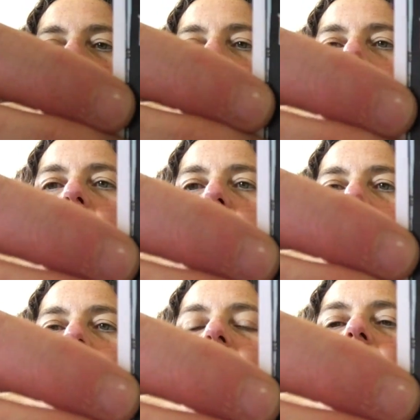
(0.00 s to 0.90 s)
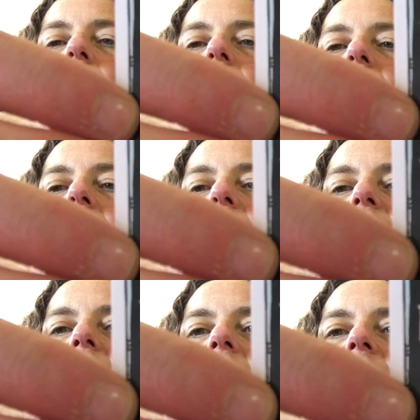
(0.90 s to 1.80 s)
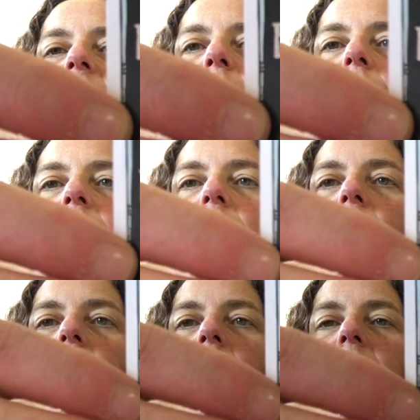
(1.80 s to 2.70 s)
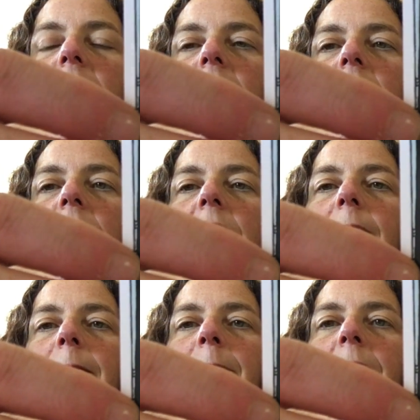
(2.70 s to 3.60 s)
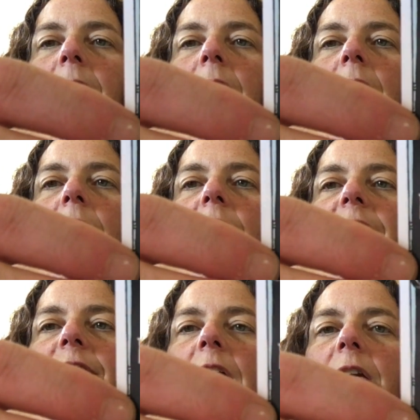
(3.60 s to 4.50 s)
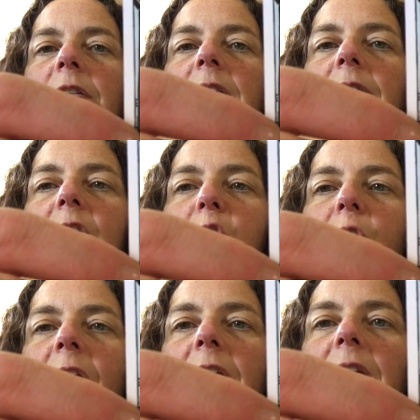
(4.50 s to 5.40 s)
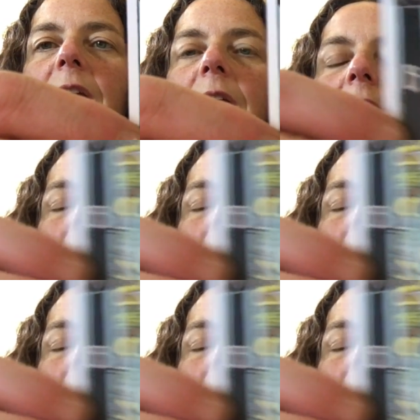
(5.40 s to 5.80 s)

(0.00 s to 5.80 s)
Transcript: version. What's truly lovely is the print quality. The subtlety of the shading,